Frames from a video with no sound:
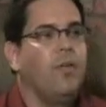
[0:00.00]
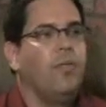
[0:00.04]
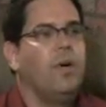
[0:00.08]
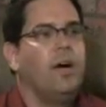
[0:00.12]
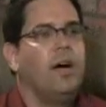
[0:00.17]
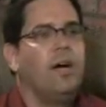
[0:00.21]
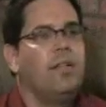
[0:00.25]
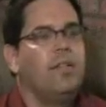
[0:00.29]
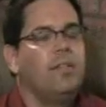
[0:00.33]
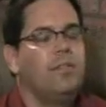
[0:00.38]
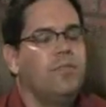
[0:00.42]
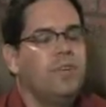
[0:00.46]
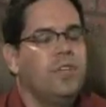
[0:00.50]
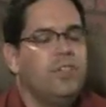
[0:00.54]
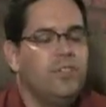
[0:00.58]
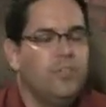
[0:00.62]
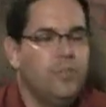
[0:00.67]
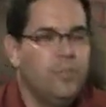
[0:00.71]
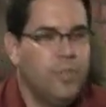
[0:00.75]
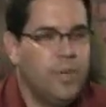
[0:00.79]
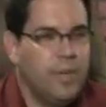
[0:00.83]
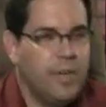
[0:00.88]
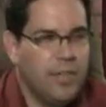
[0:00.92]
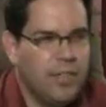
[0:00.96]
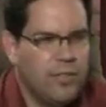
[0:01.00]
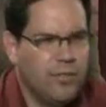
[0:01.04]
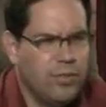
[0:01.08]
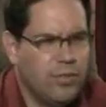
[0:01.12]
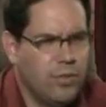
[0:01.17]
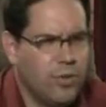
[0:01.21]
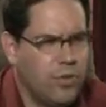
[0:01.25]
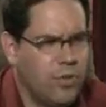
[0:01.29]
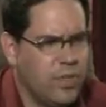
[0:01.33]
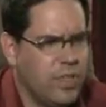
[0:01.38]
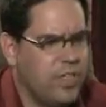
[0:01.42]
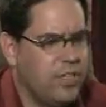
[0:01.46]
well, when Doombuggies was
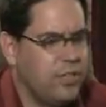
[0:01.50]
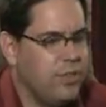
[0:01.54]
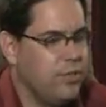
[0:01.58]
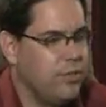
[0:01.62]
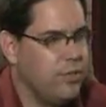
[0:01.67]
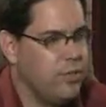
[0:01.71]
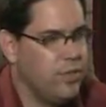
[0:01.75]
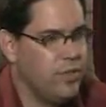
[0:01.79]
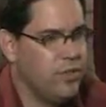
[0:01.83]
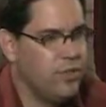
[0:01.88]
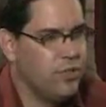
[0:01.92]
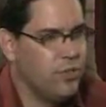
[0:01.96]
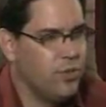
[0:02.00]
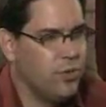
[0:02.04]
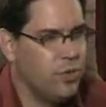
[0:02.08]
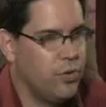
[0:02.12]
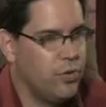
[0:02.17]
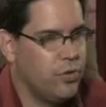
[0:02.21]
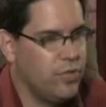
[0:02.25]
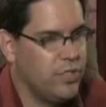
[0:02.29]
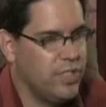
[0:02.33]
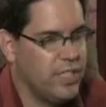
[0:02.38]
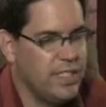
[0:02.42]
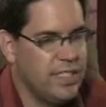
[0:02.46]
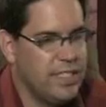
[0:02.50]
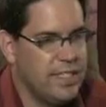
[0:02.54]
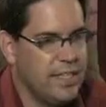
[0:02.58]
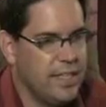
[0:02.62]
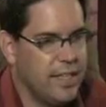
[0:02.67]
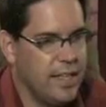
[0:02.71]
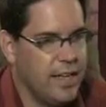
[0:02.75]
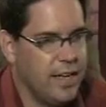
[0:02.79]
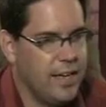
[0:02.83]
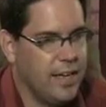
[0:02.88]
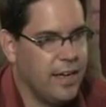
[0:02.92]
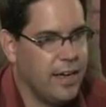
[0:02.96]
only 2 years old,
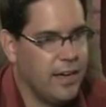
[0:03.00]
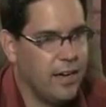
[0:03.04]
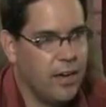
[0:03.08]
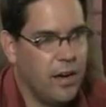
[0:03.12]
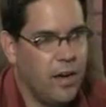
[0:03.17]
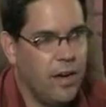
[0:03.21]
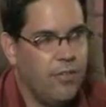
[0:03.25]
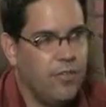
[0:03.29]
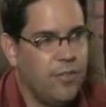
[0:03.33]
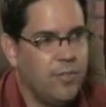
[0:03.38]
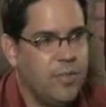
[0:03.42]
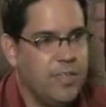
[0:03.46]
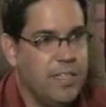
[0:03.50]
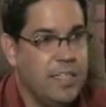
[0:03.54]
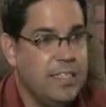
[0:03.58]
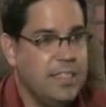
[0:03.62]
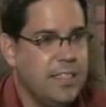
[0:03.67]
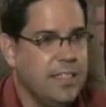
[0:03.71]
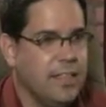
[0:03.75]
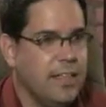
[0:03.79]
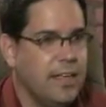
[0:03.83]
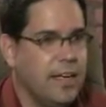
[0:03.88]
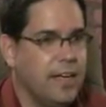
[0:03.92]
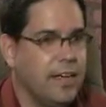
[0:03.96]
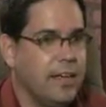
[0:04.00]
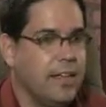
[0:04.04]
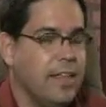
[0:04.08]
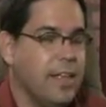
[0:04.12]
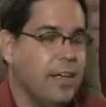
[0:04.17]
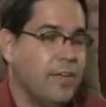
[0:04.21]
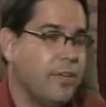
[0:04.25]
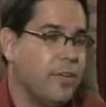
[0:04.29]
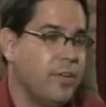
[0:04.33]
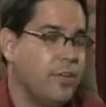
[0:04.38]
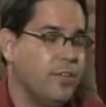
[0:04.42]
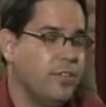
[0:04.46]
Disneyland, I got a call from Disneyland, and
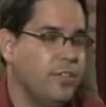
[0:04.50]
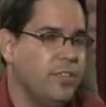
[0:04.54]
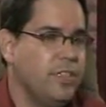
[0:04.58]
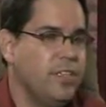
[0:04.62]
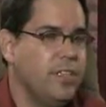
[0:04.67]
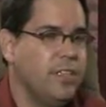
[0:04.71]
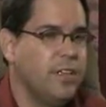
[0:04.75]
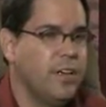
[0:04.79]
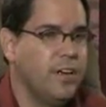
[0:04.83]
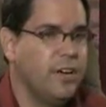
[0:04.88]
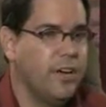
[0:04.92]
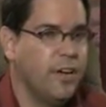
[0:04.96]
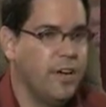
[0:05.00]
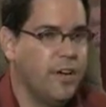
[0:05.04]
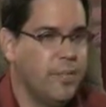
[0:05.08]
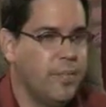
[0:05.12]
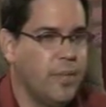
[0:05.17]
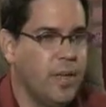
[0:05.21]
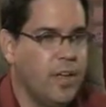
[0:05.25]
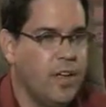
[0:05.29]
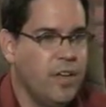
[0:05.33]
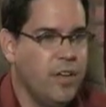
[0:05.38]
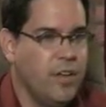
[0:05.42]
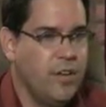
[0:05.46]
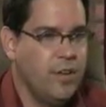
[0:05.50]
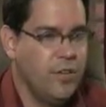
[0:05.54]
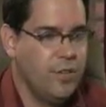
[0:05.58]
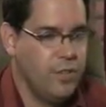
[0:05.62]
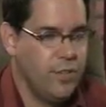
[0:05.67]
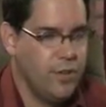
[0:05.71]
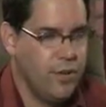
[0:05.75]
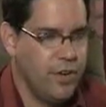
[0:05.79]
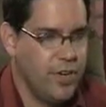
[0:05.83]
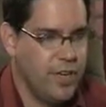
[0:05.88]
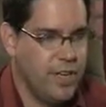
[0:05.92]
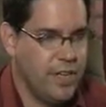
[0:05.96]
they were hosting their
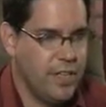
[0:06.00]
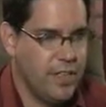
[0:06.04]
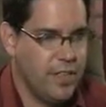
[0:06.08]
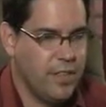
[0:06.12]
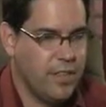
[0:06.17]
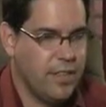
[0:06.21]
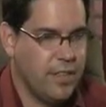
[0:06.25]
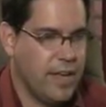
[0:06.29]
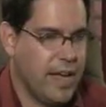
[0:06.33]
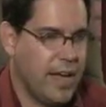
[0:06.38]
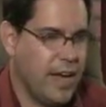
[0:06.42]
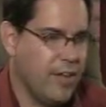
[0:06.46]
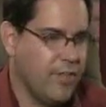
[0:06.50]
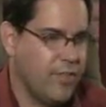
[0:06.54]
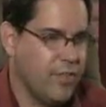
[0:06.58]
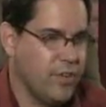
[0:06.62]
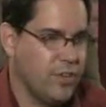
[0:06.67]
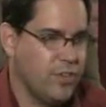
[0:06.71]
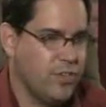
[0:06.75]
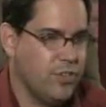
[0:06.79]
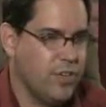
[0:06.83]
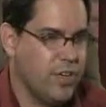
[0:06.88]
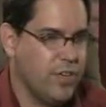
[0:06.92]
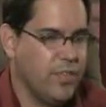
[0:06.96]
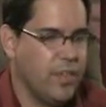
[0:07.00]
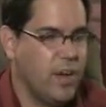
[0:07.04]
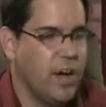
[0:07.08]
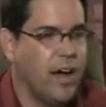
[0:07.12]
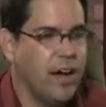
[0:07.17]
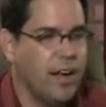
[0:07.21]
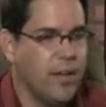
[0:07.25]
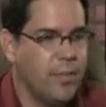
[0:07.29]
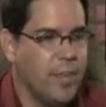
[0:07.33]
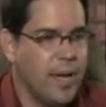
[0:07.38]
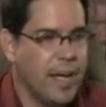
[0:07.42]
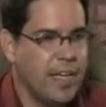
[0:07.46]
30th anniversary of the
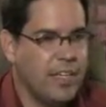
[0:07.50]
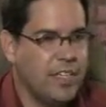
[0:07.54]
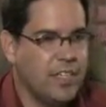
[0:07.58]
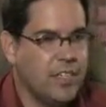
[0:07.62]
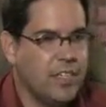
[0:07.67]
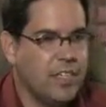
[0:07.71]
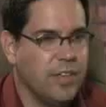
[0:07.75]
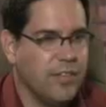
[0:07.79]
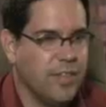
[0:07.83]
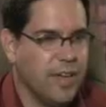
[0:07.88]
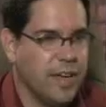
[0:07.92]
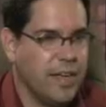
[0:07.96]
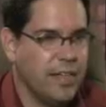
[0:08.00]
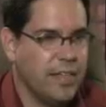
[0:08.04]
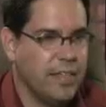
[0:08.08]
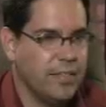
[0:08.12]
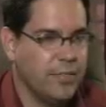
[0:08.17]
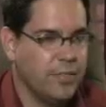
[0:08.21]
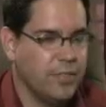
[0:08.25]
Haunted Mansion event.